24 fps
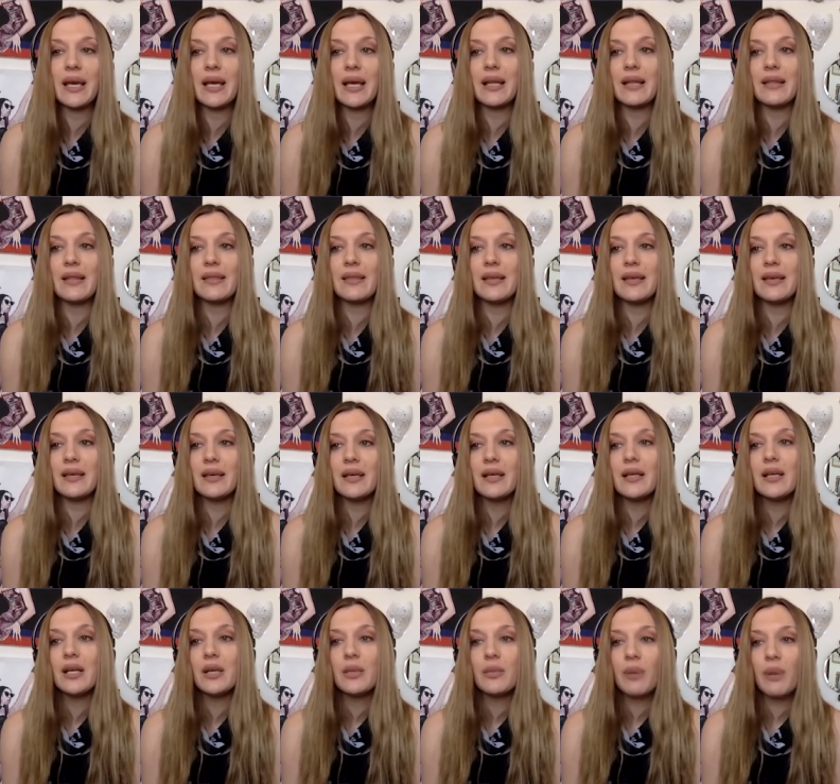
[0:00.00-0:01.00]
And I think
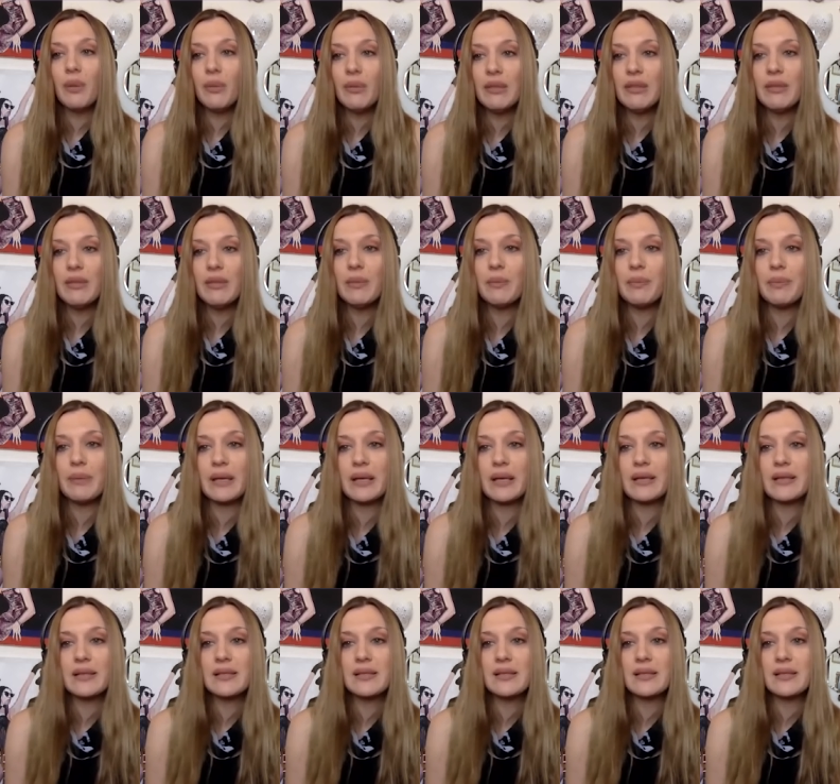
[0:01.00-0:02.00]
probably the
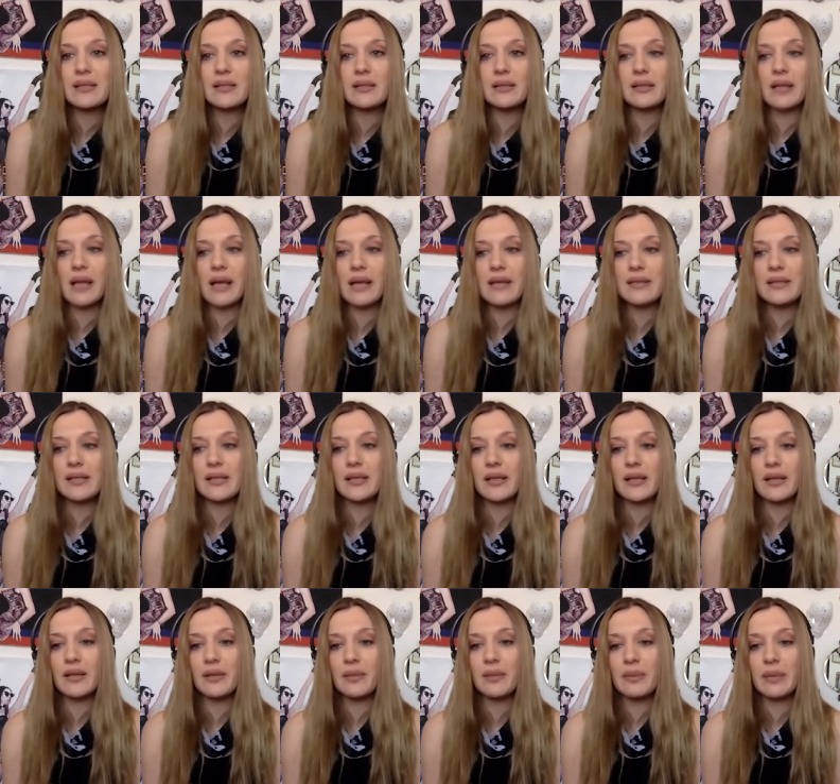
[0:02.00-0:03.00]
biggest lesson
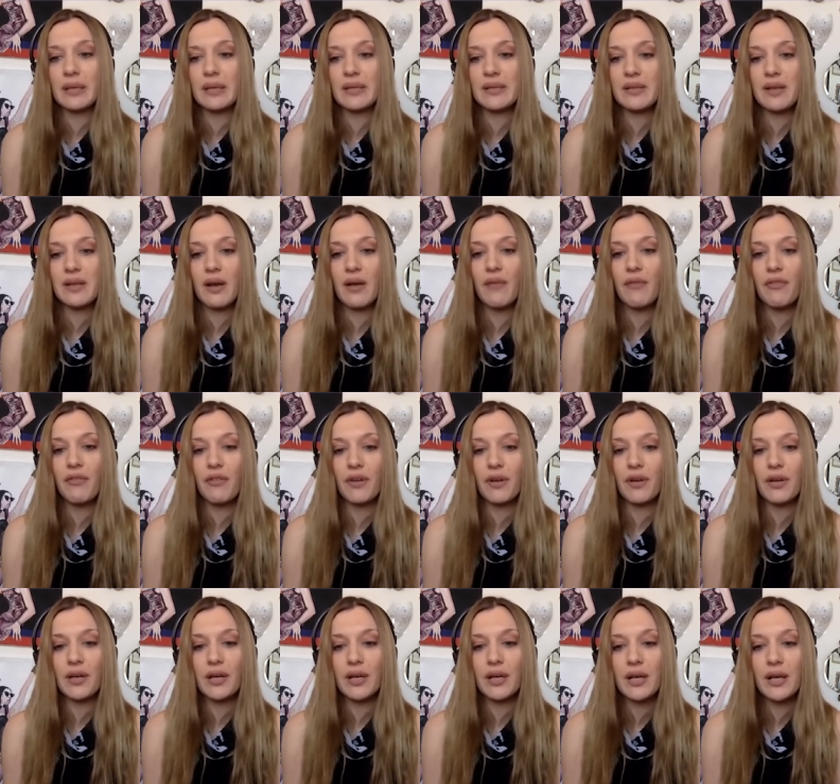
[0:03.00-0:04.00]
and the biggest
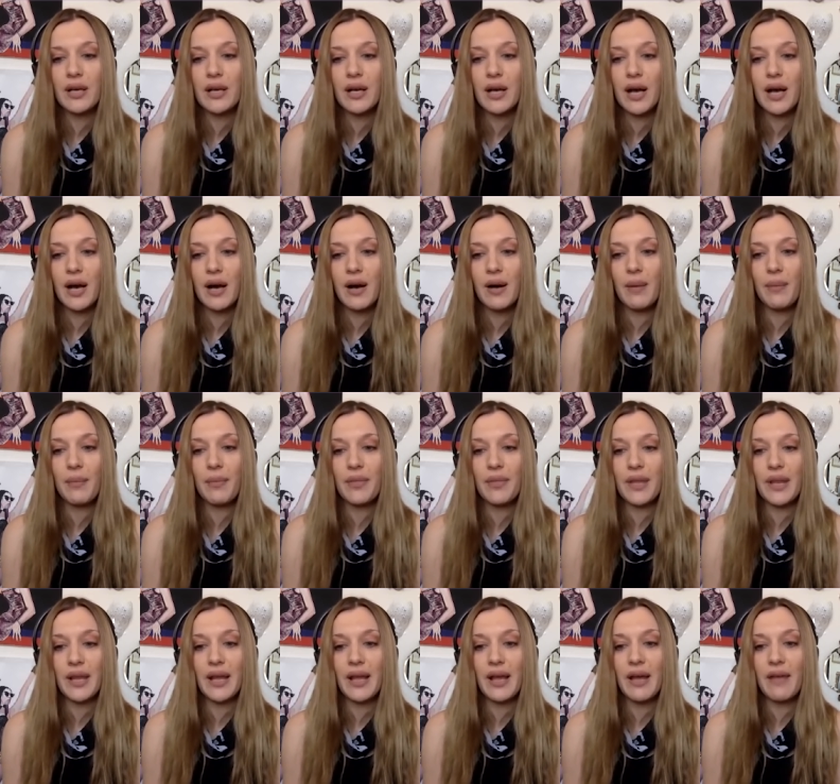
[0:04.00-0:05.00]
comfort um, that
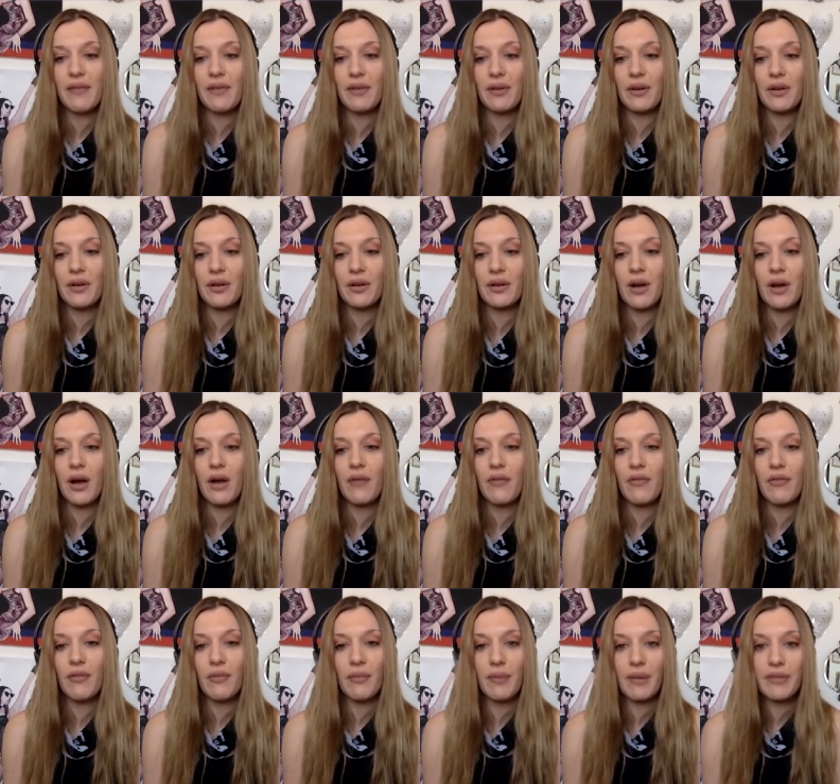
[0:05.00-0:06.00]
I ever got
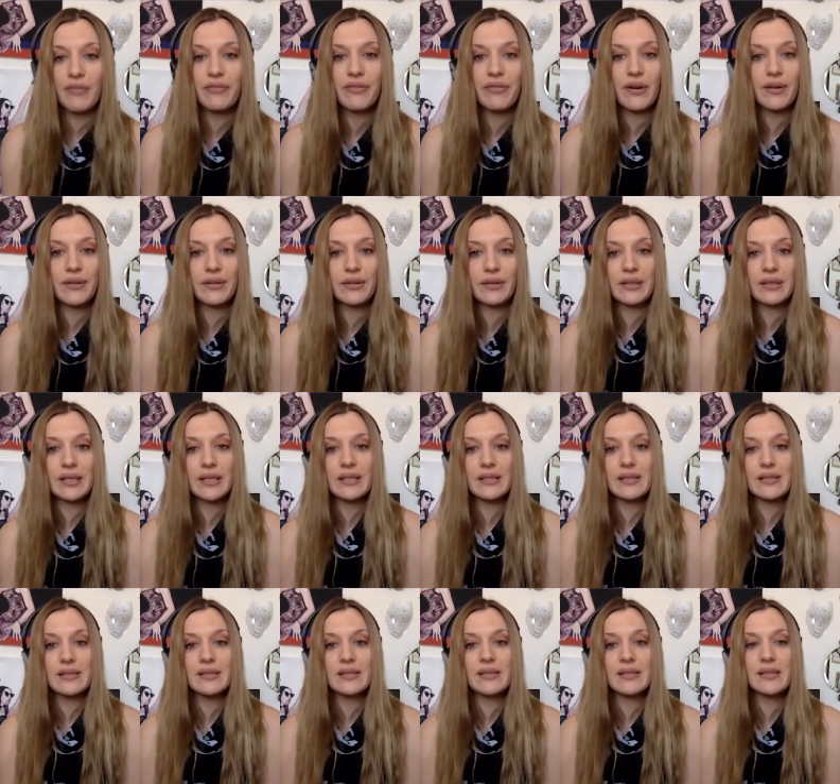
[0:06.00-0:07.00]
from my father
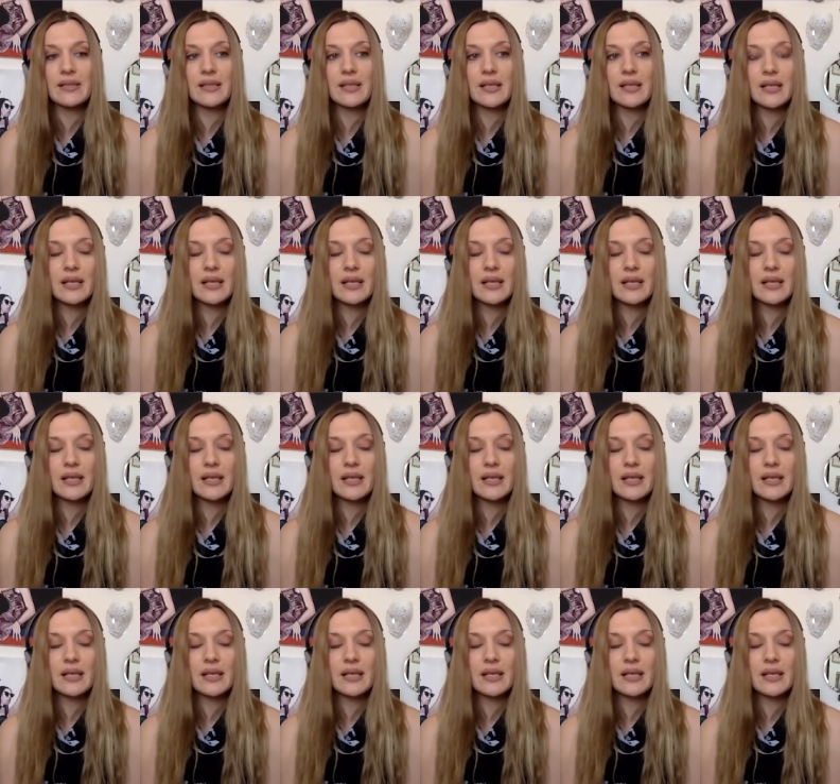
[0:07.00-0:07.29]
is